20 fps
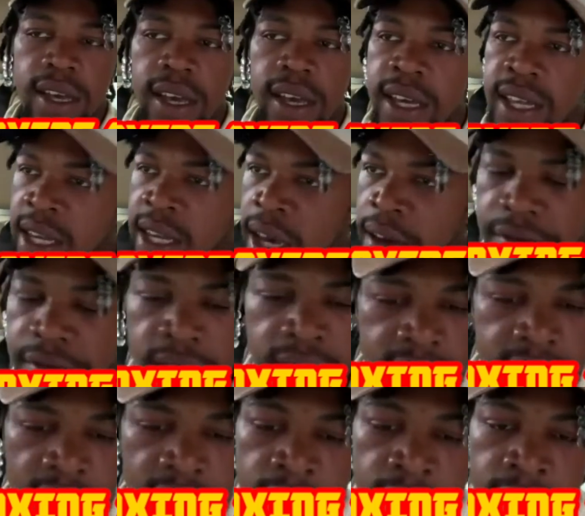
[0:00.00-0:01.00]
Nothing is
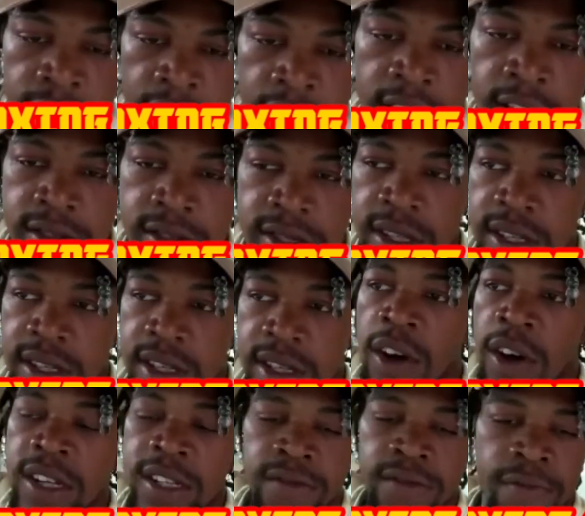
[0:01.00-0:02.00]
given. He used to
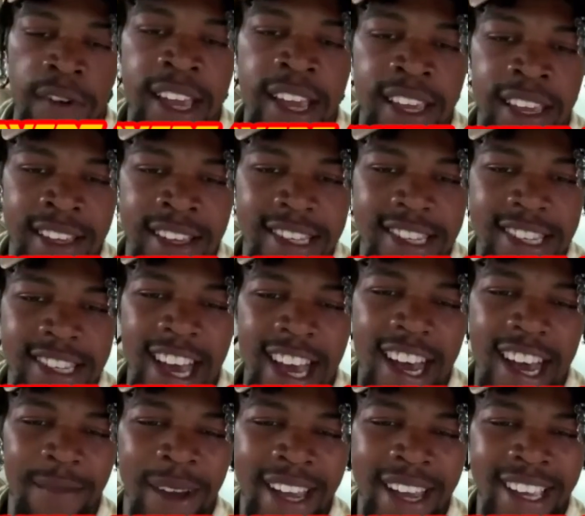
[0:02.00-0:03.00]
call us Vikings. Yeah,
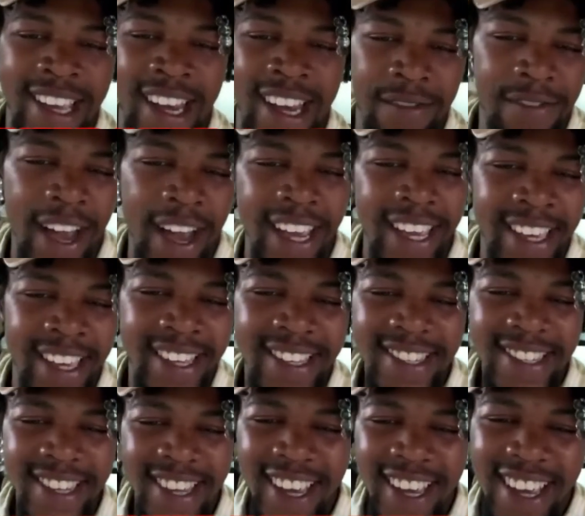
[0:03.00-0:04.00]
my young
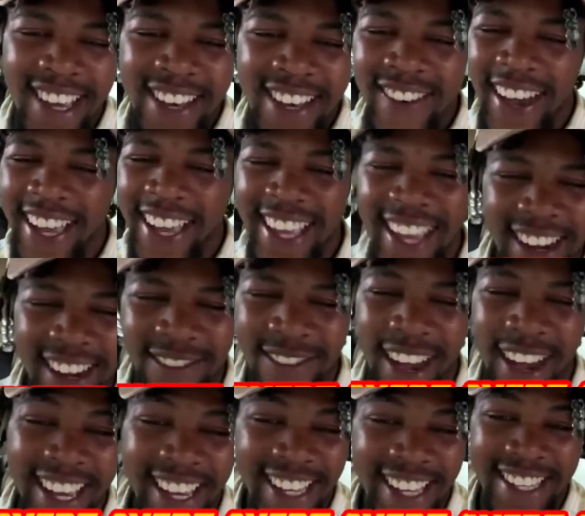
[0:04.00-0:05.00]
Vikings.
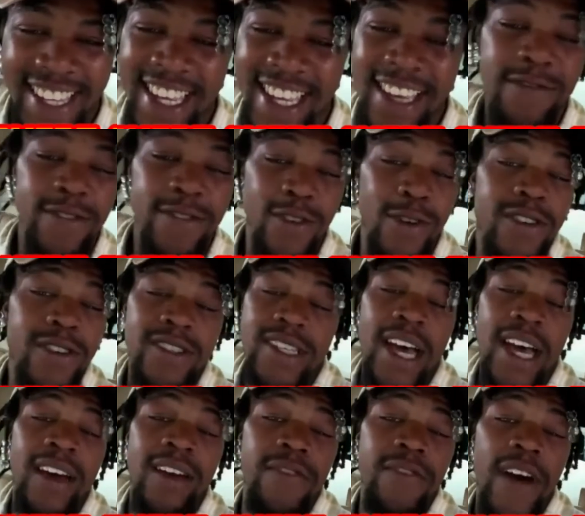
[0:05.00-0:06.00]
And he taught us
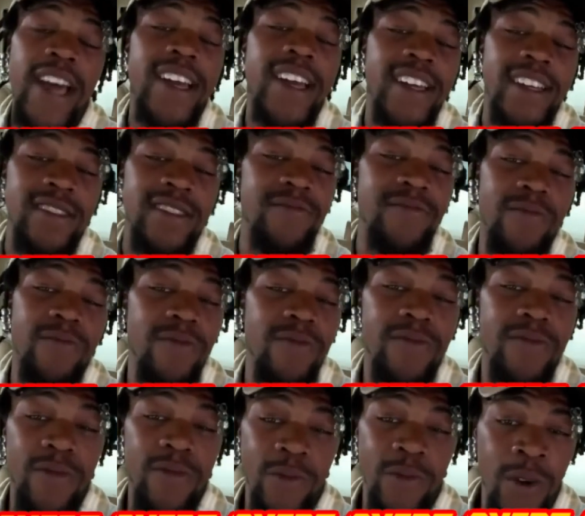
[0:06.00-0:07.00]
how the Vikings
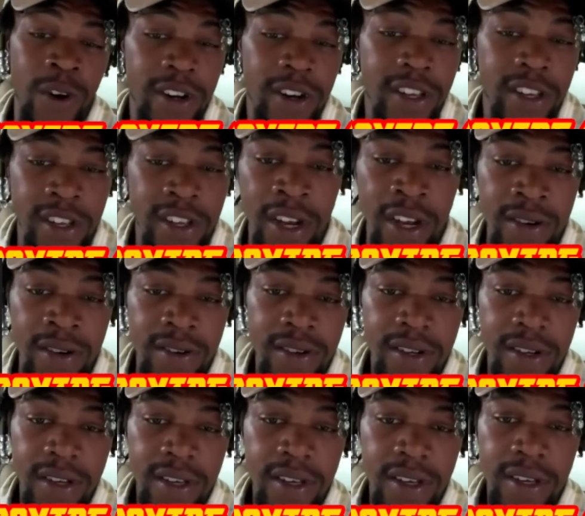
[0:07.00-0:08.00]
work, you know?
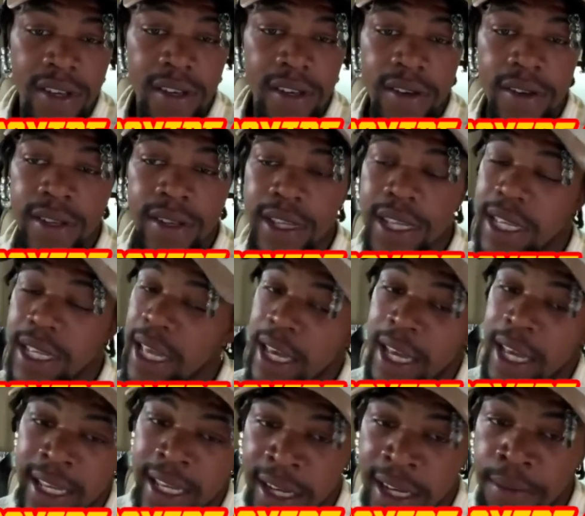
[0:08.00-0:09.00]

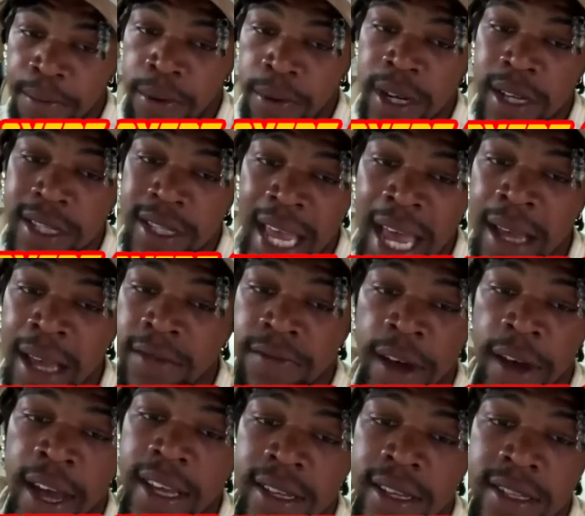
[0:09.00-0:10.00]
At some point in time,
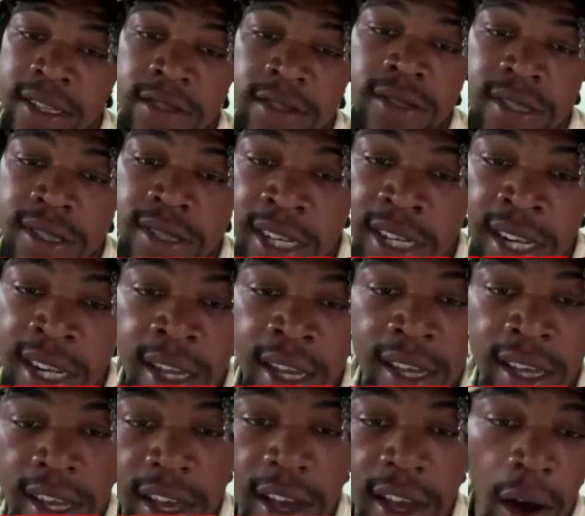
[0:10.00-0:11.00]
Vikings used to send their
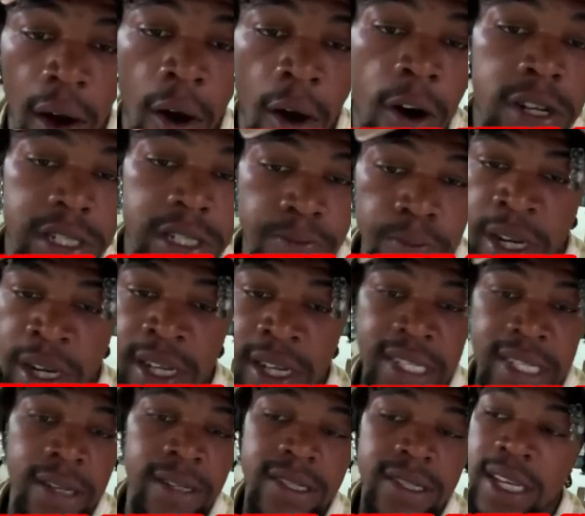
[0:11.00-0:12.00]
offsprings
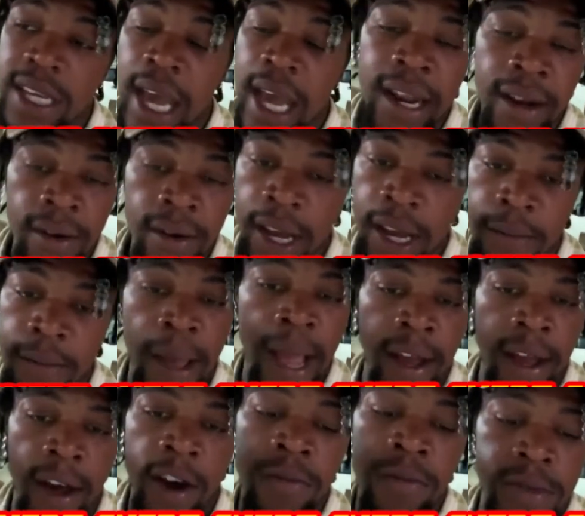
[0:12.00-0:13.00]
out and say, y'all don't come back
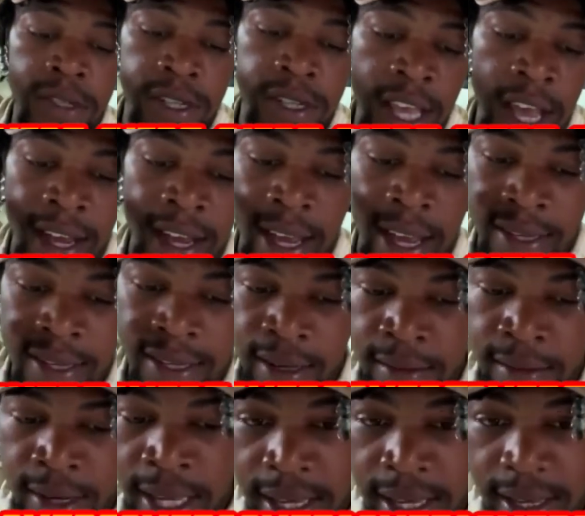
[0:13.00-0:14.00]
home until y'all got
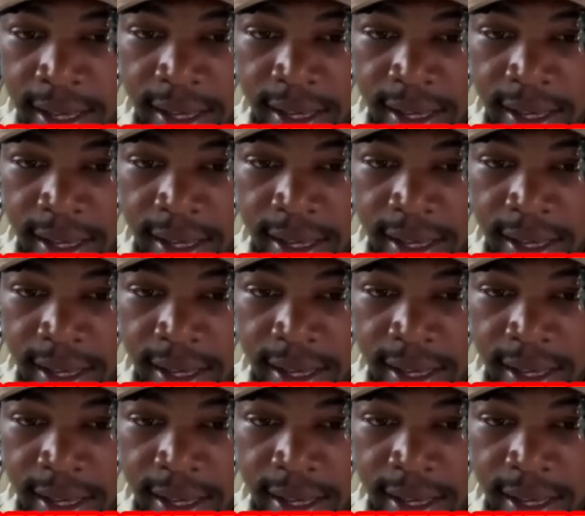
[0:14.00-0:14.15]
something to eat.